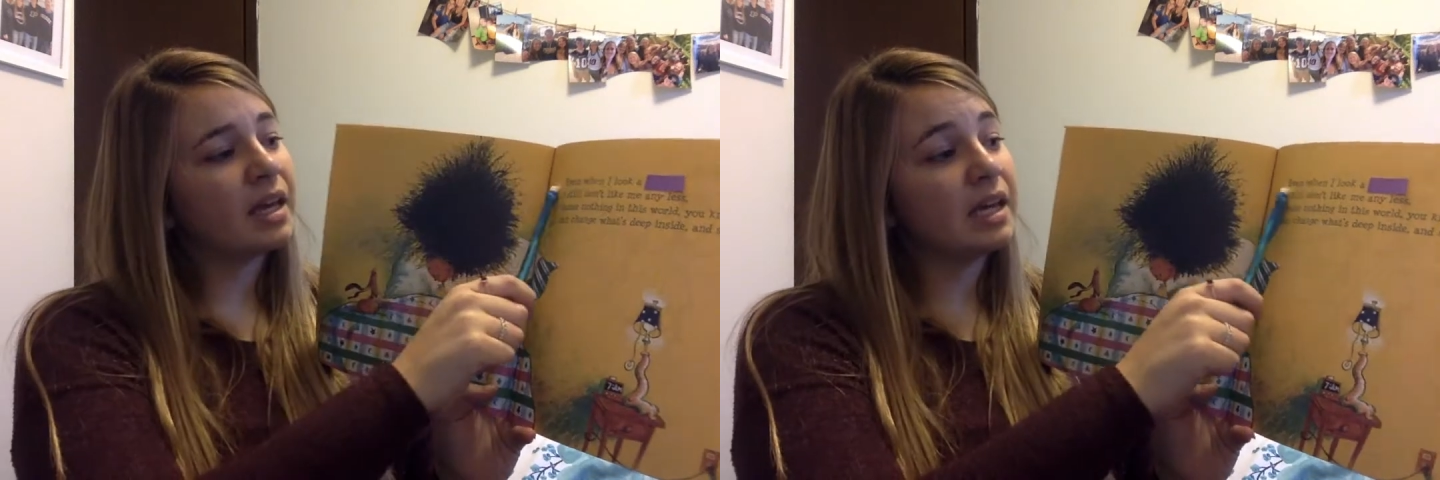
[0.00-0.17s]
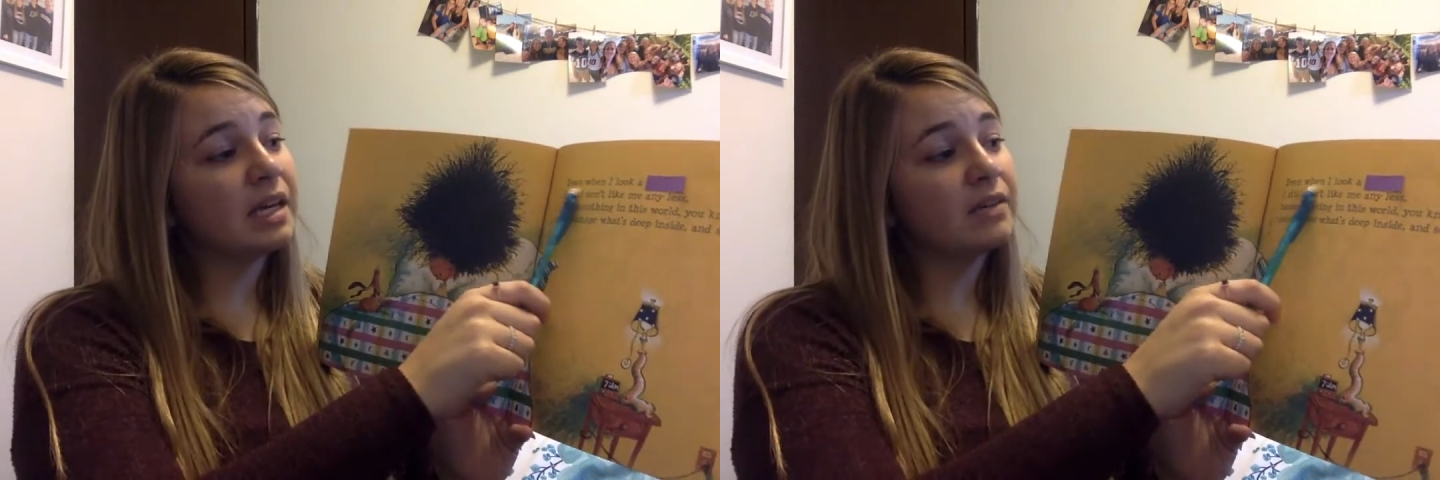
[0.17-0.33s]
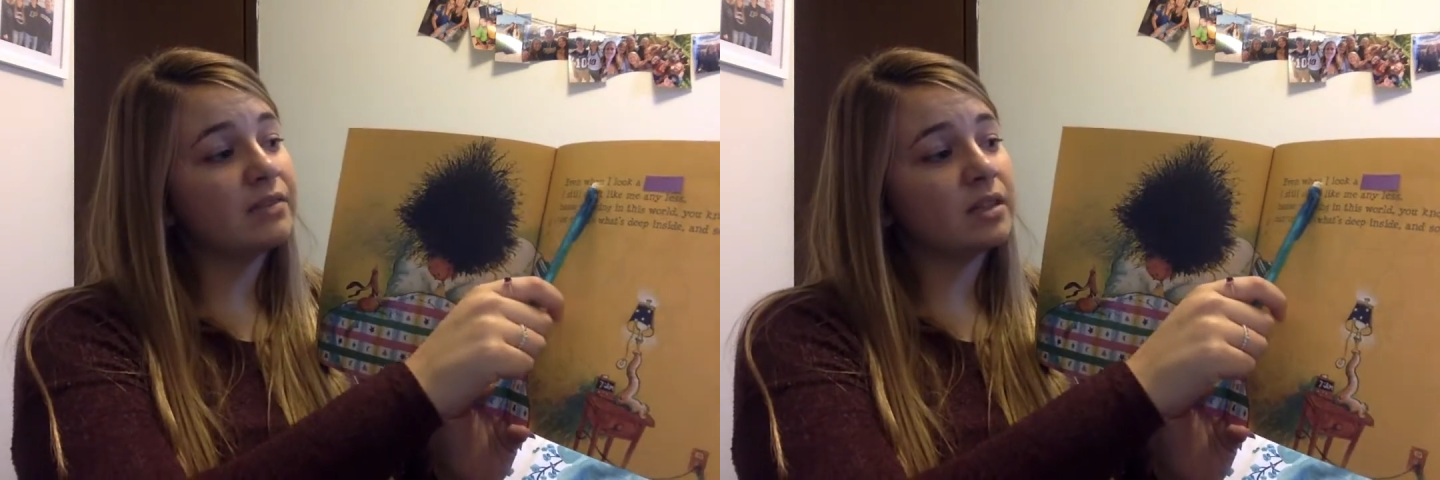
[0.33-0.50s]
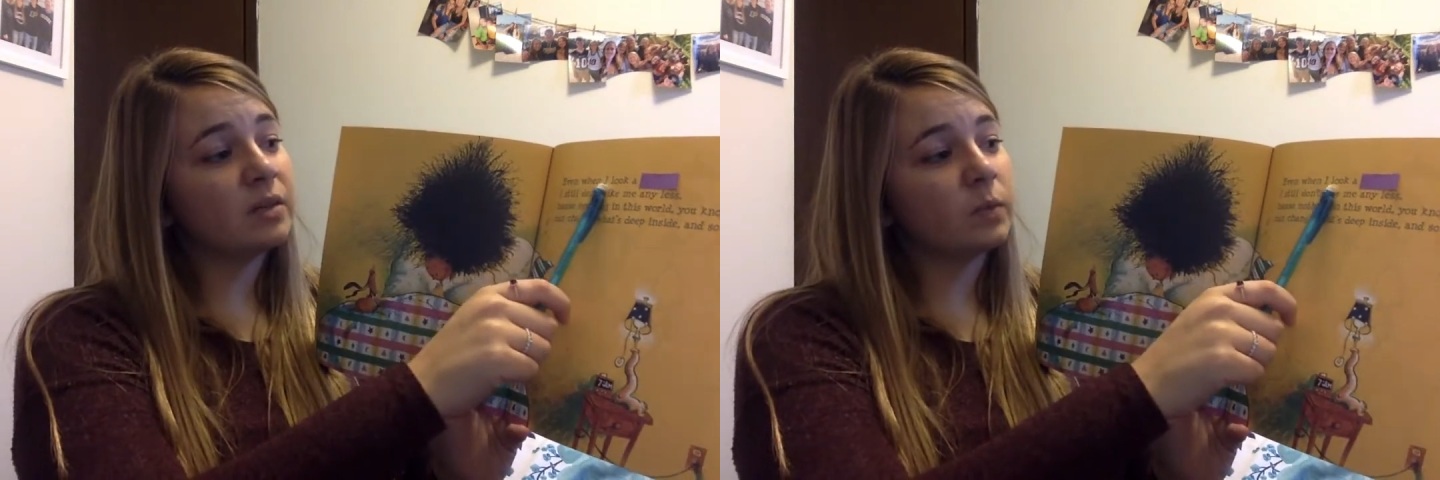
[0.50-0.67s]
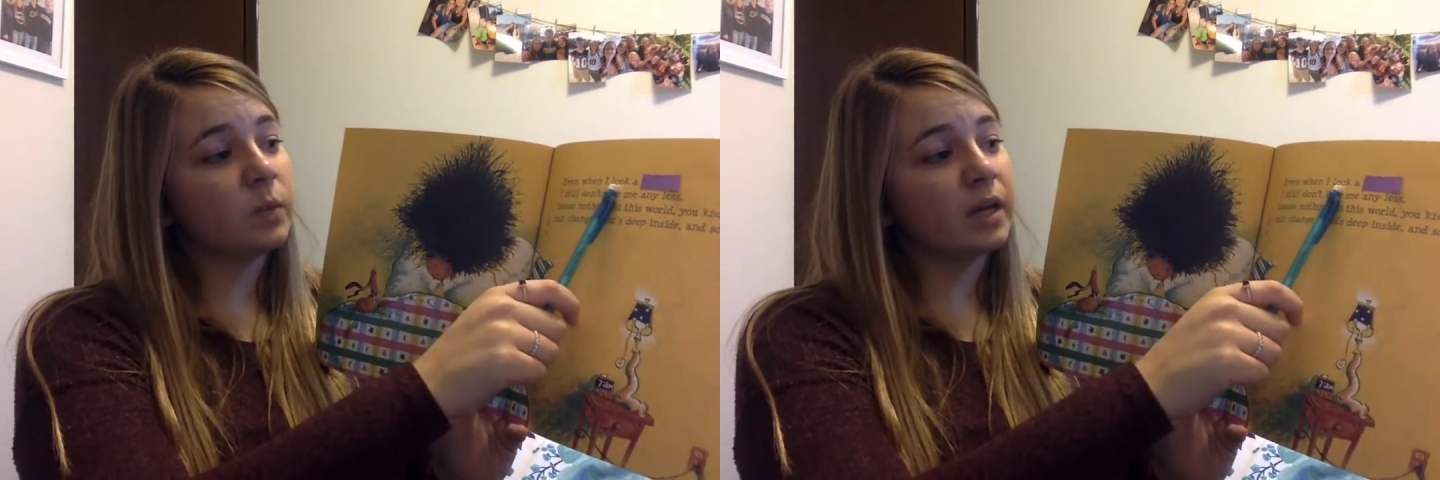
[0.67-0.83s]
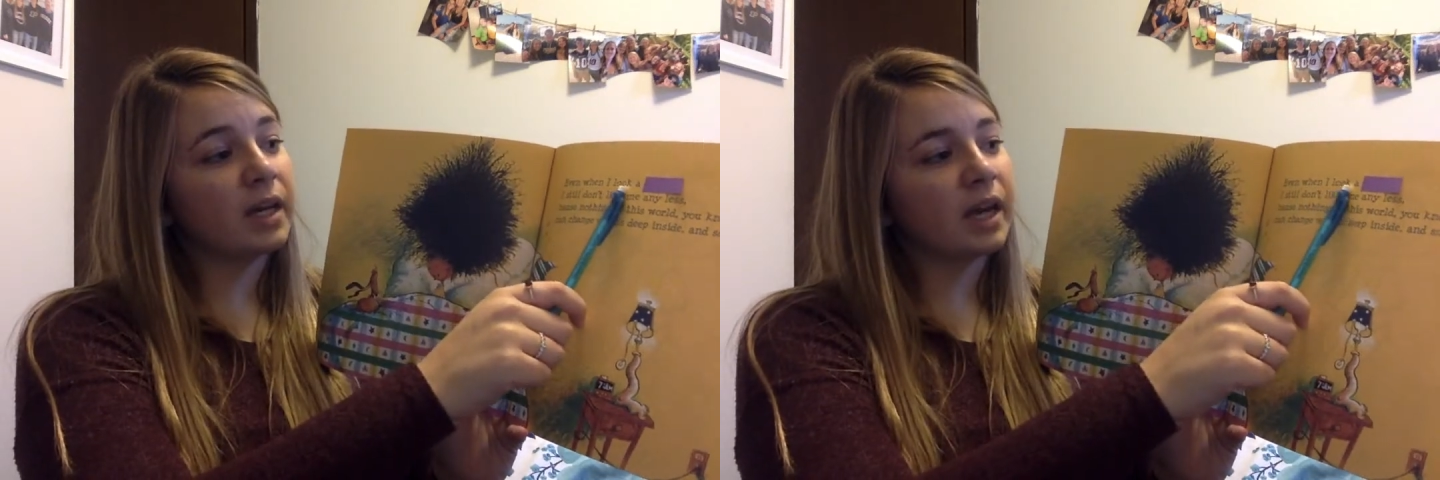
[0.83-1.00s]
Even
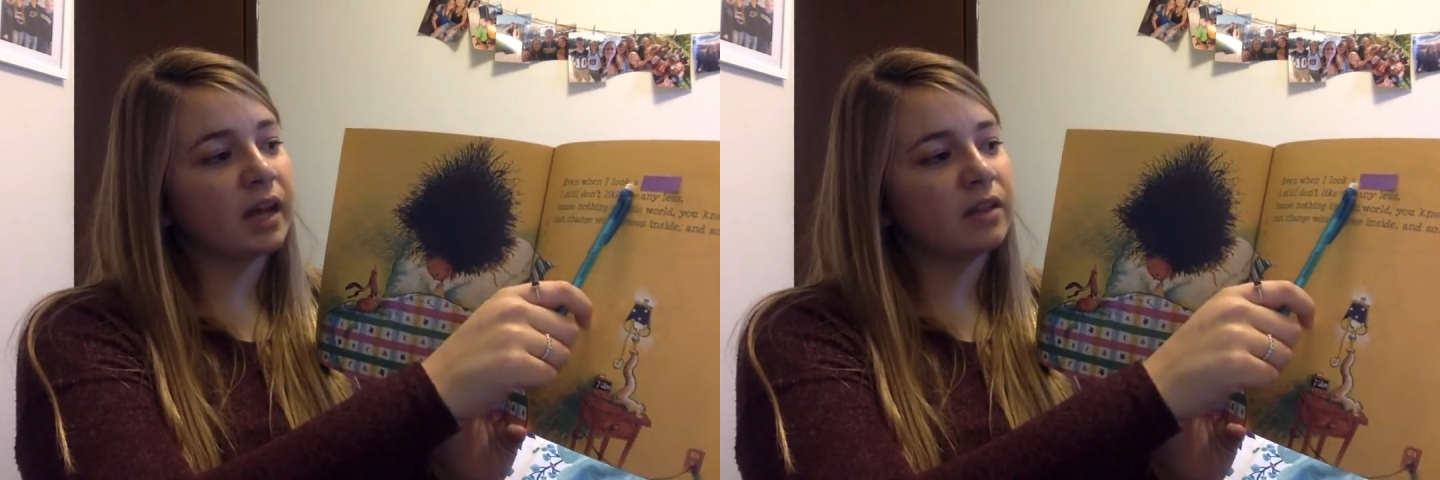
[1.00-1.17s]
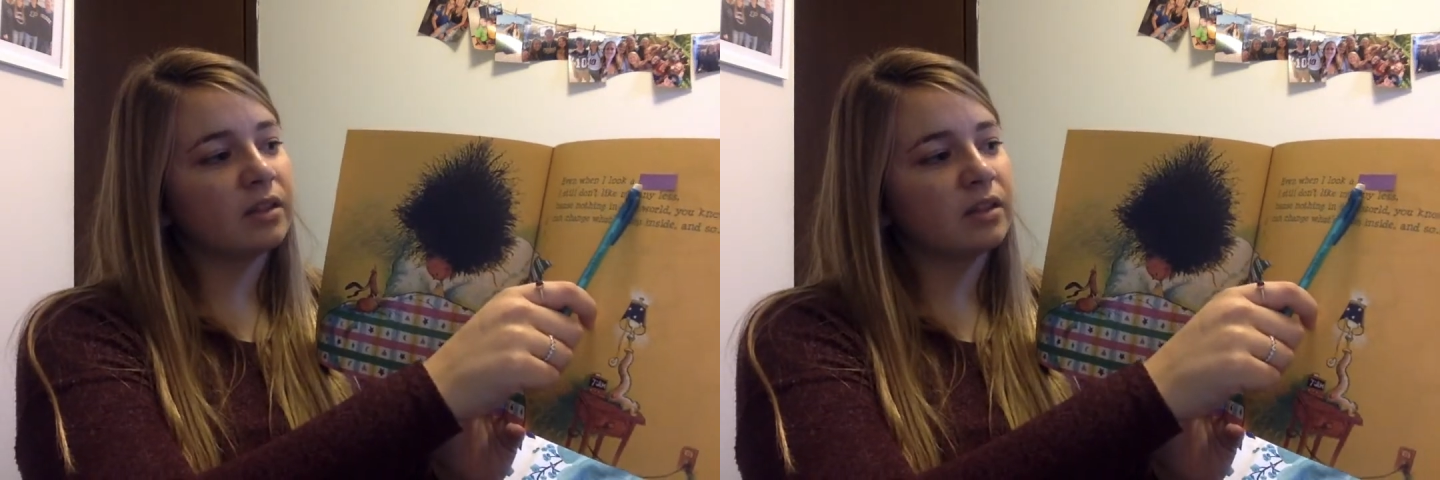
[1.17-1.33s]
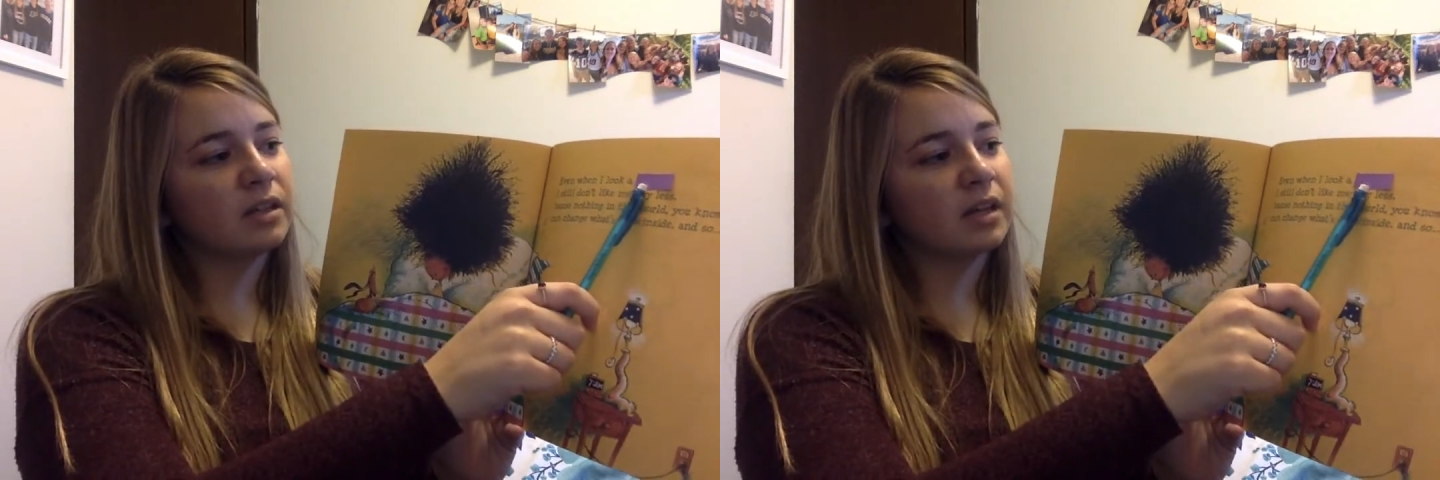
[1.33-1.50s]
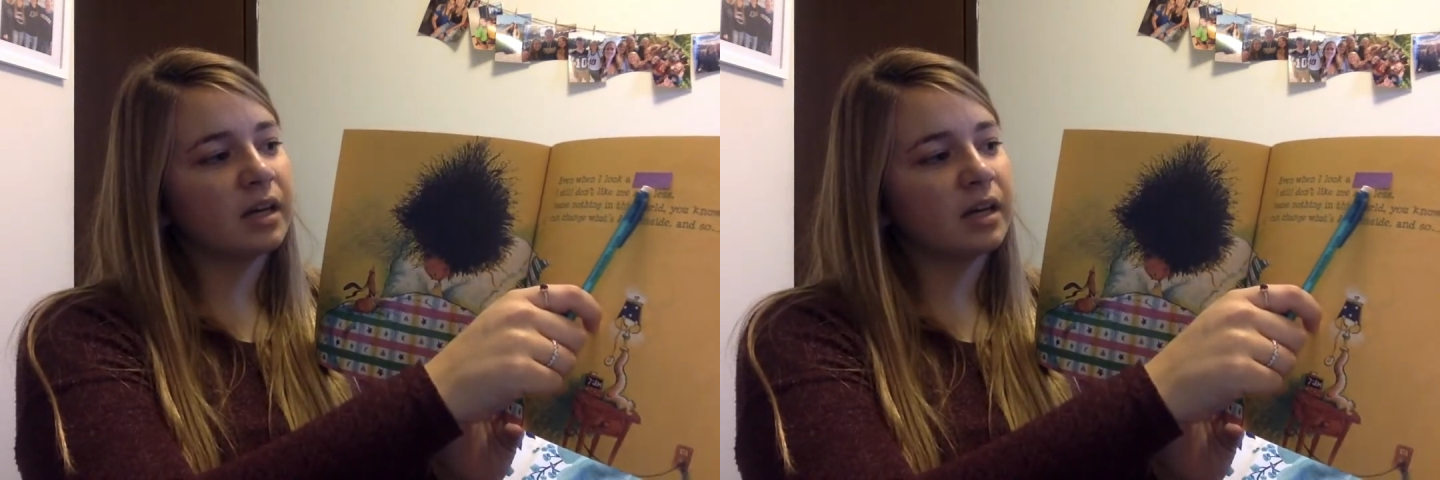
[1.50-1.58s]
when I look